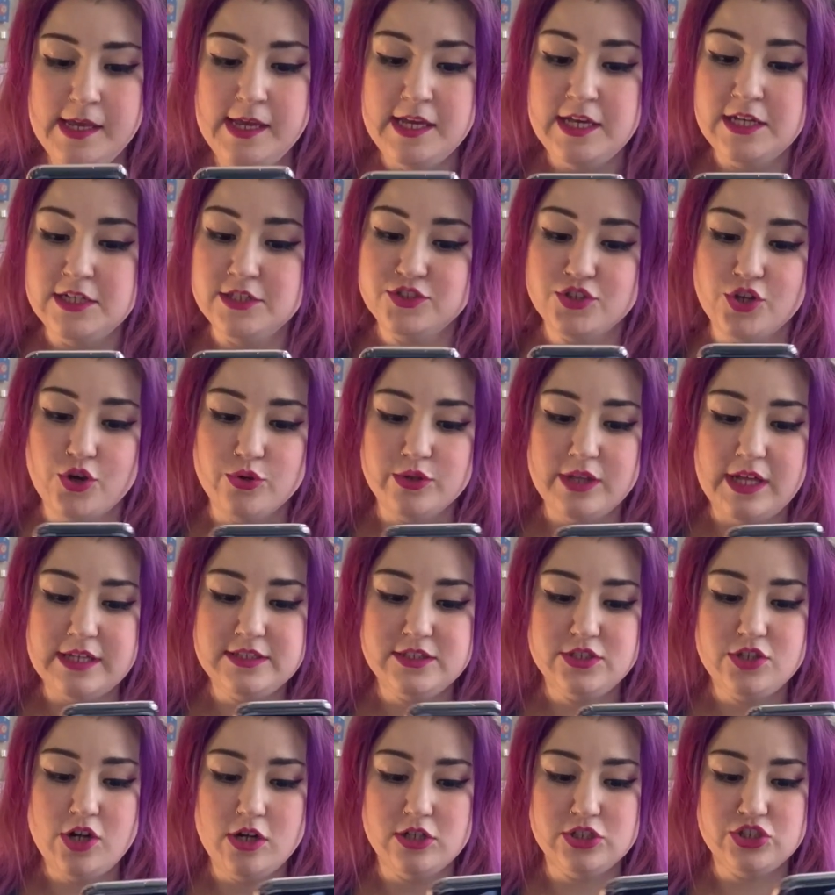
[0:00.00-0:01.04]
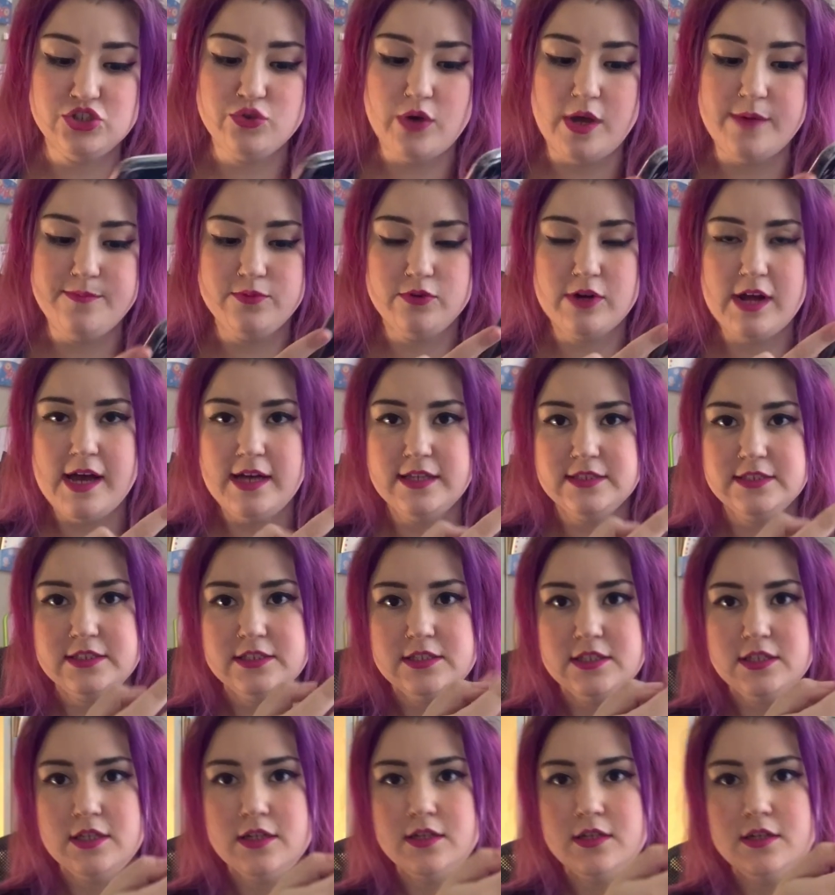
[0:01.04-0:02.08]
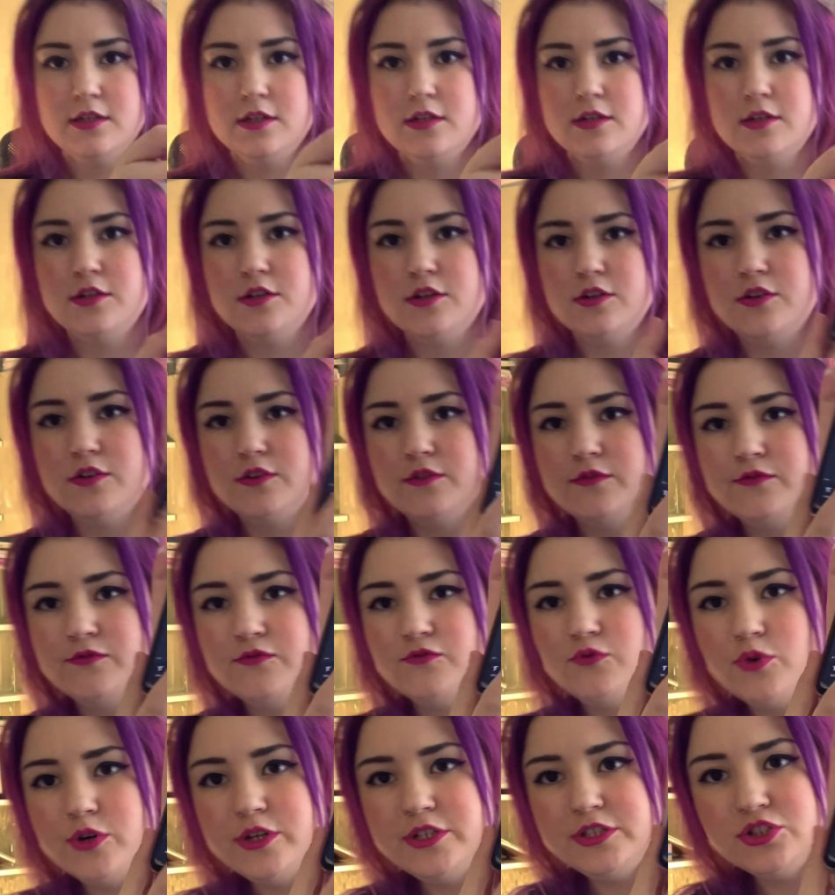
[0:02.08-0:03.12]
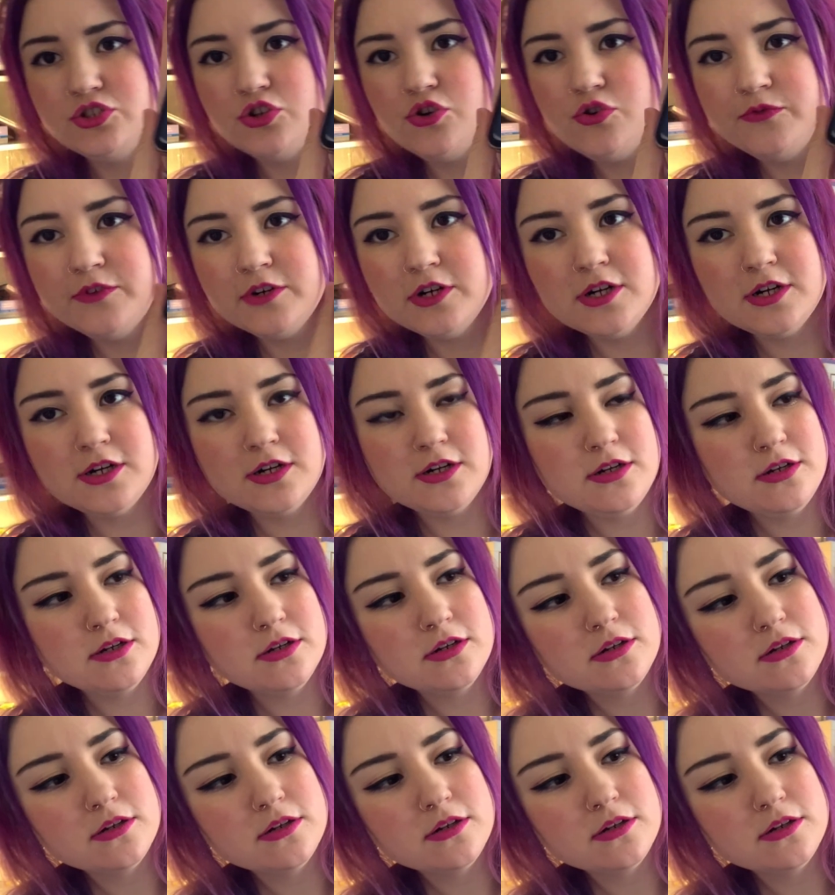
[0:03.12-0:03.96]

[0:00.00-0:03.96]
So let's start. So I press voiceover